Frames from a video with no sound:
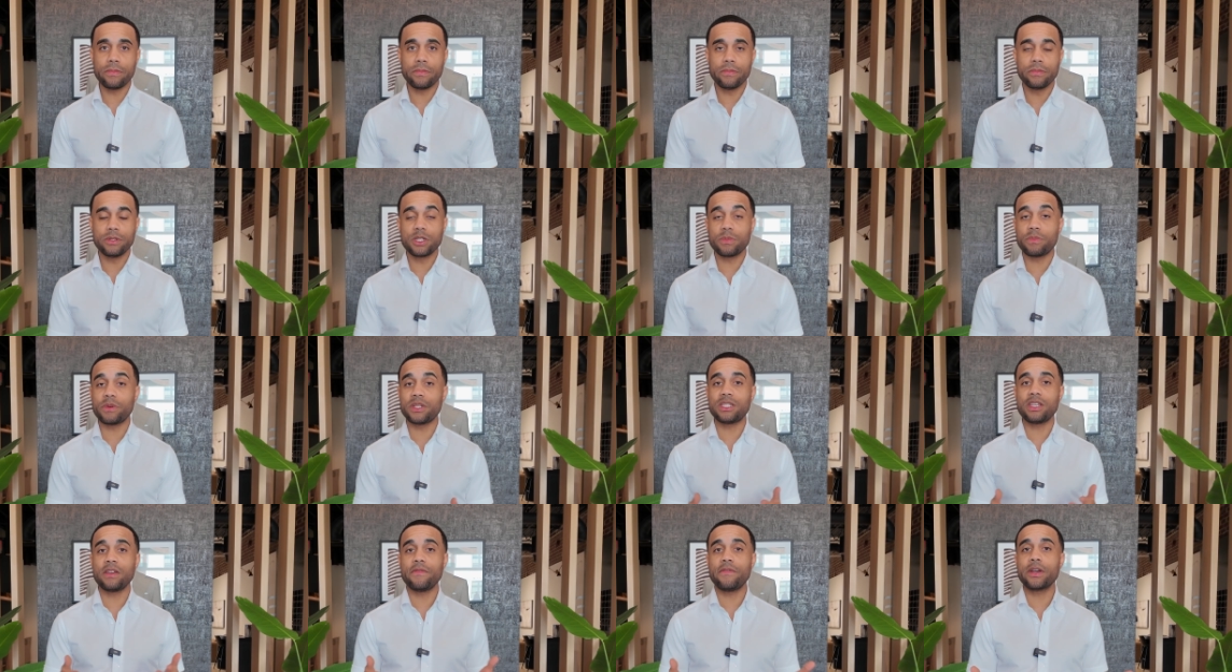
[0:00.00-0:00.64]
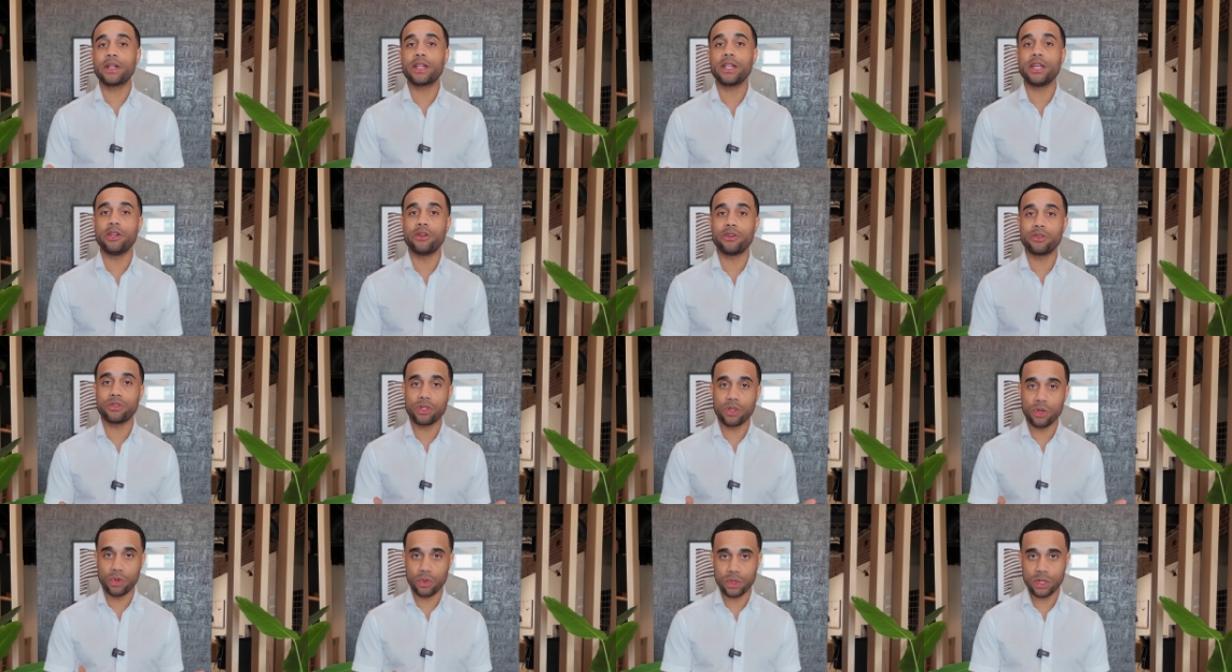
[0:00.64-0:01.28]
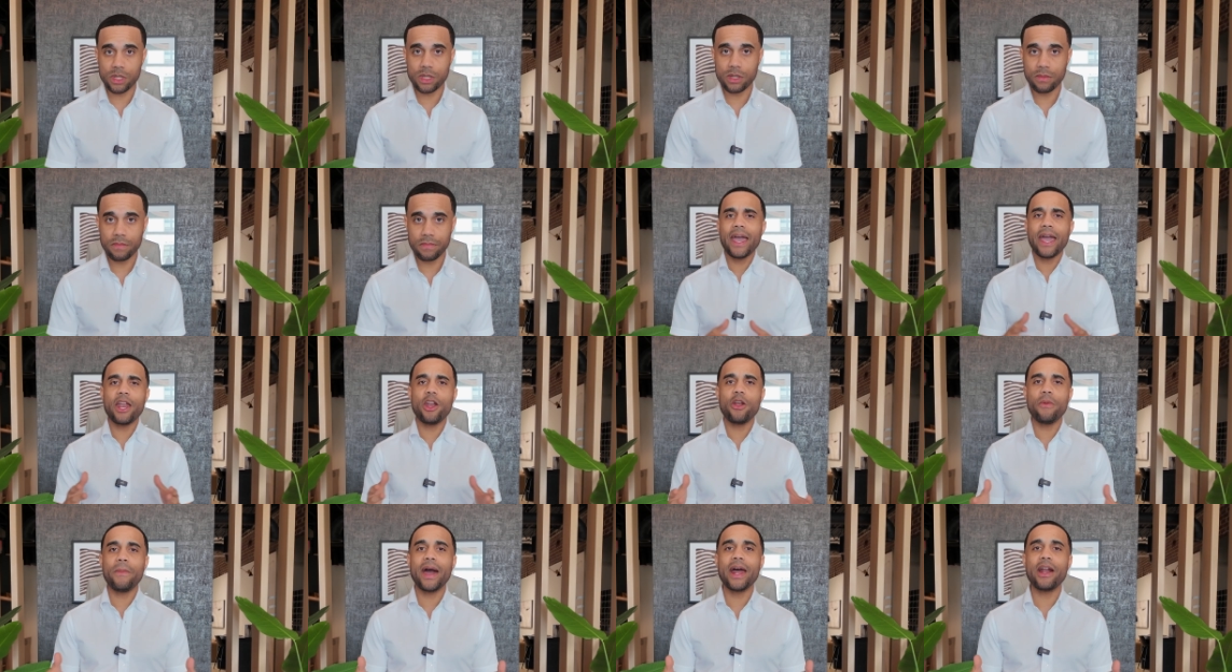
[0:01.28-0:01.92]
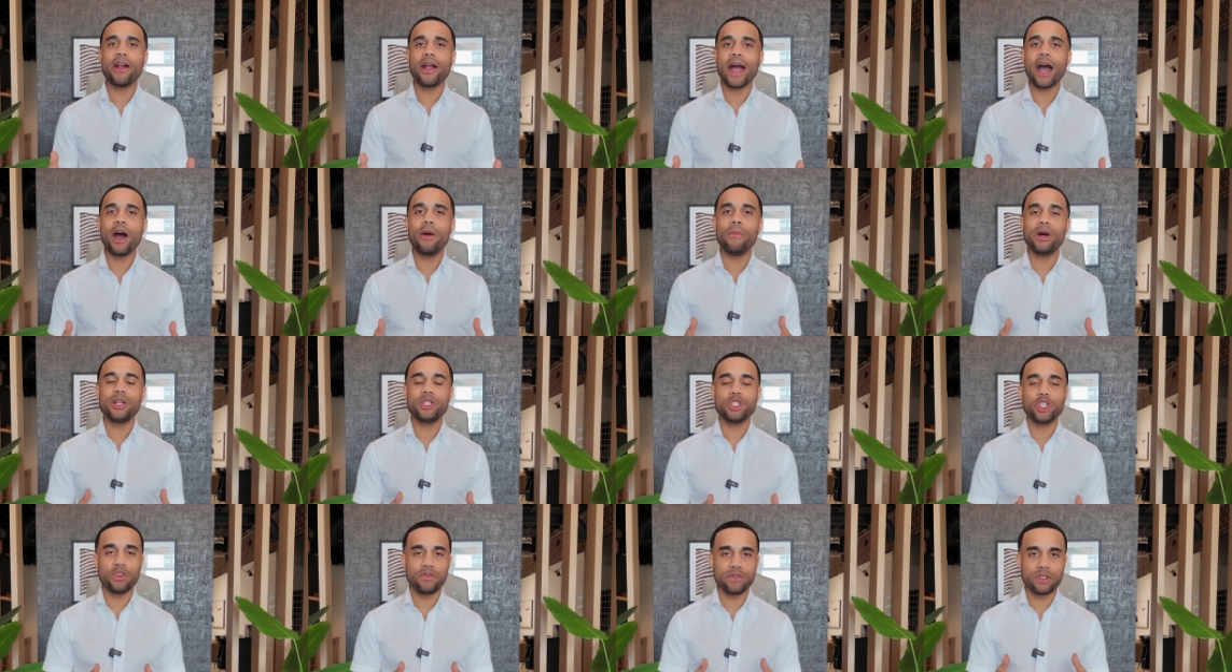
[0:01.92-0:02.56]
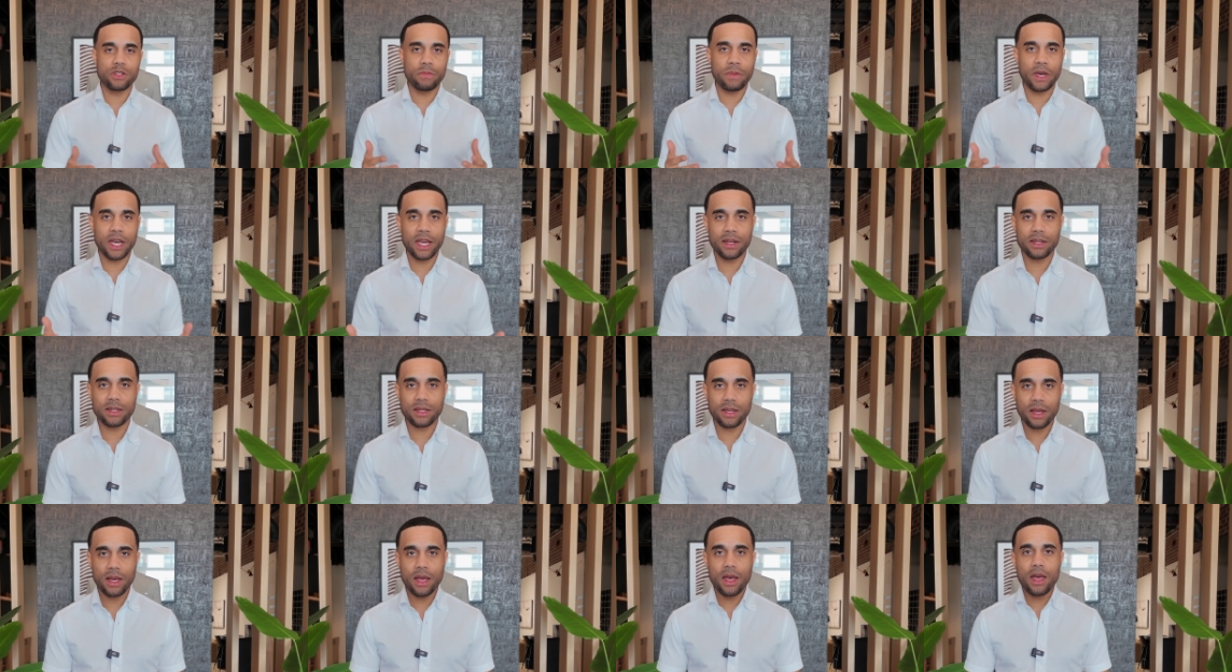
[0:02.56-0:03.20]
specifically your suits. And no matter how much you've spent,